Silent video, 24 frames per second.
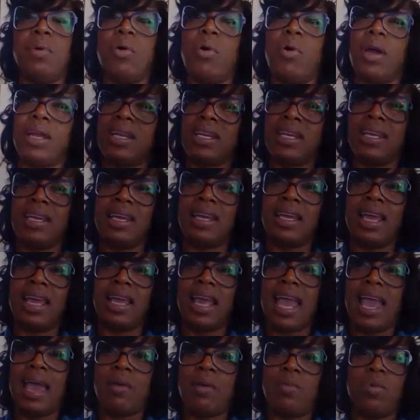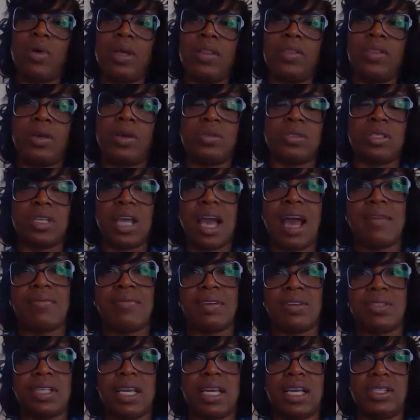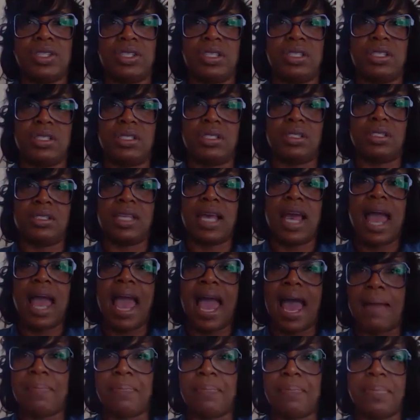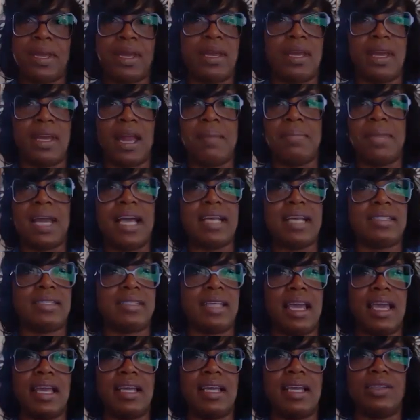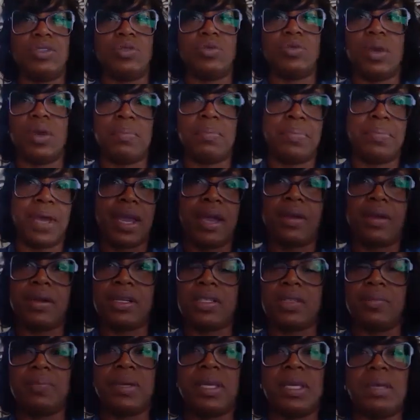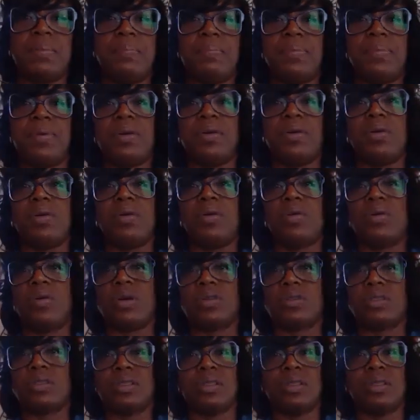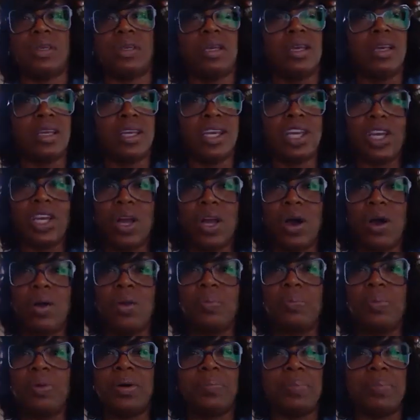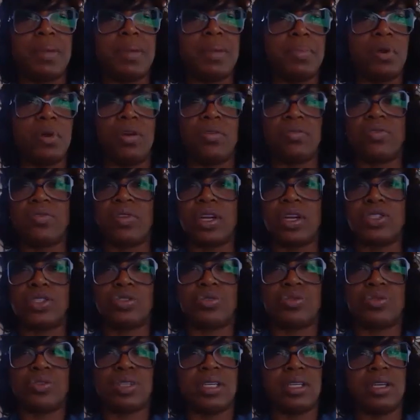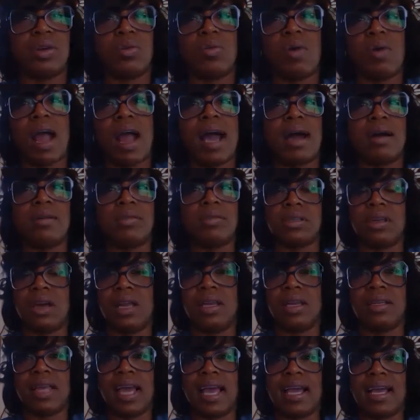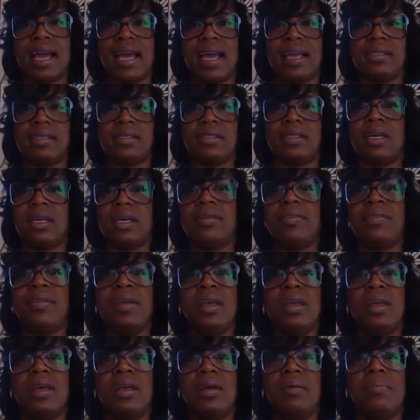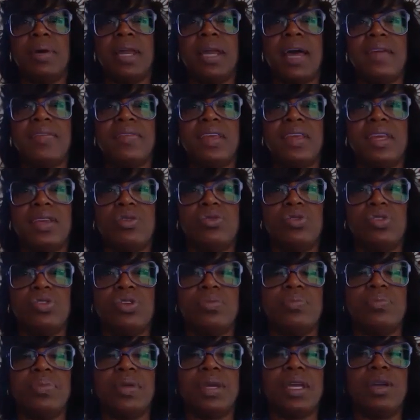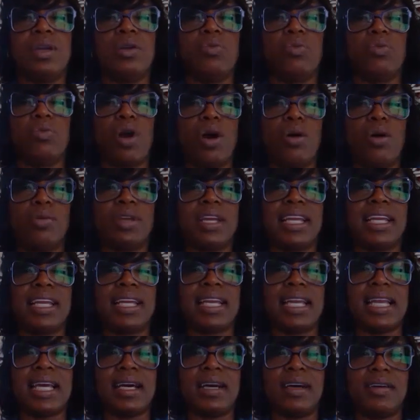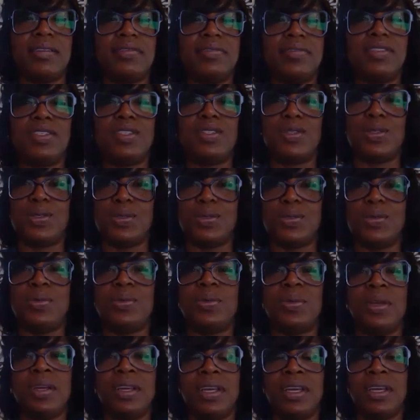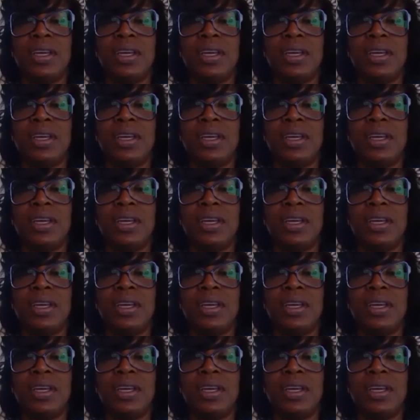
poignant at when those conversations happen. And I'm not saying to embarrass people or to, put people on Front Street and crowds and all of that kind of stuff. But I think you should be grown enough to,